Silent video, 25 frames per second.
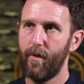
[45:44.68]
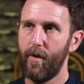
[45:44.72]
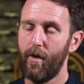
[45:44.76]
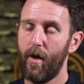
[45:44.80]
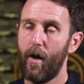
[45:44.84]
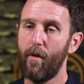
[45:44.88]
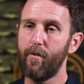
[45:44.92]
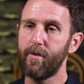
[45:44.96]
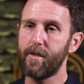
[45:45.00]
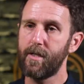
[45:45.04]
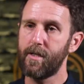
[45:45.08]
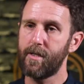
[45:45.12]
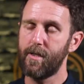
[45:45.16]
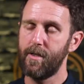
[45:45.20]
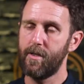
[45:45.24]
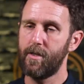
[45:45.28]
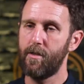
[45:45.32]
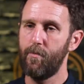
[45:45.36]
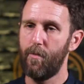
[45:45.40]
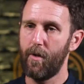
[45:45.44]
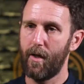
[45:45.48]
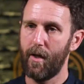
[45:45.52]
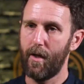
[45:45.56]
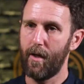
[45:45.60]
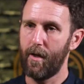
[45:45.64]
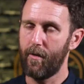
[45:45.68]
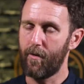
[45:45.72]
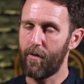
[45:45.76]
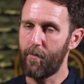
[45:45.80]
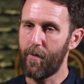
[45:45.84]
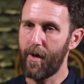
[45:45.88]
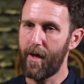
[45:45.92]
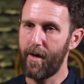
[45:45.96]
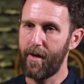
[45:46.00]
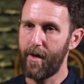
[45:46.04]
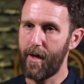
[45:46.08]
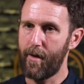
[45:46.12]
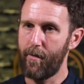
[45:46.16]
Obviously, since the beginning of the
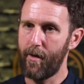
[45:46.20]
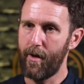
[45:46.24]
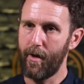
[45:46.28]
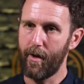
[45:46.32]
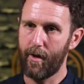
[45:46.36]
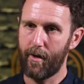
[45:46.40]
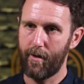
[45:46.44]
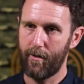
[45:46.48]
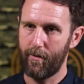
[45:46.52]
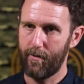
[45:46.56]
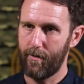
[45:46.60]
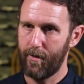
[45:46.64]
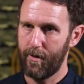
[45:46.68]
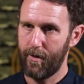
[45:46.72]
pandemic,